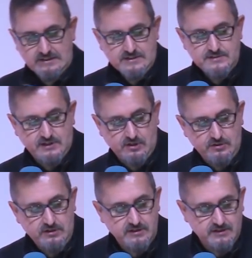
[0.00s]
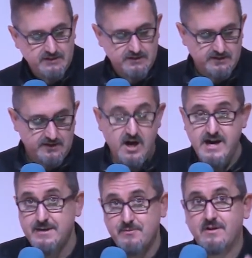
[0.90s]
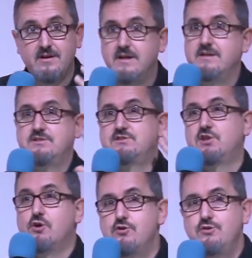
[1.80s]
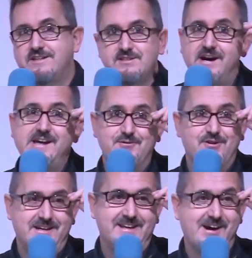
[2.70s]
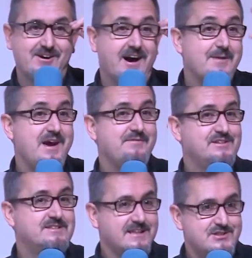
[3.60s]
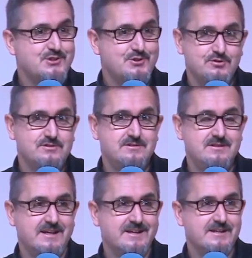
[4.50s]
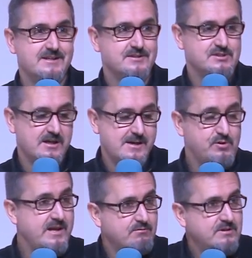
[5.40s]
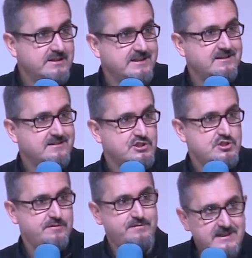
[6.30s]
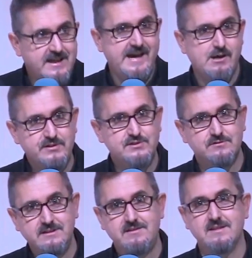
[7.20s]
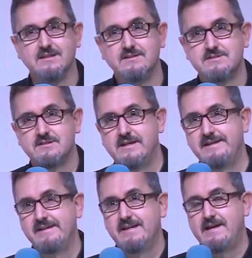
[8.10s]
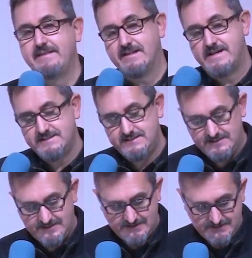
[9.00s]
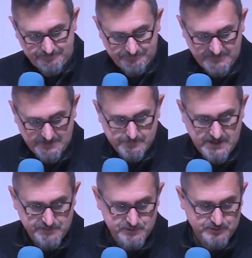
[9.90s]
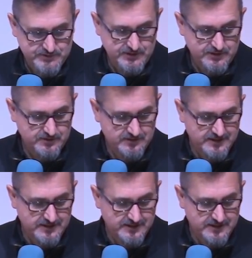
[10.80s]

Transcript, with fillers: So I am so excited right now. I'm having such a good uh, time. We are really shifting how we're doing things. And the last uh, months or so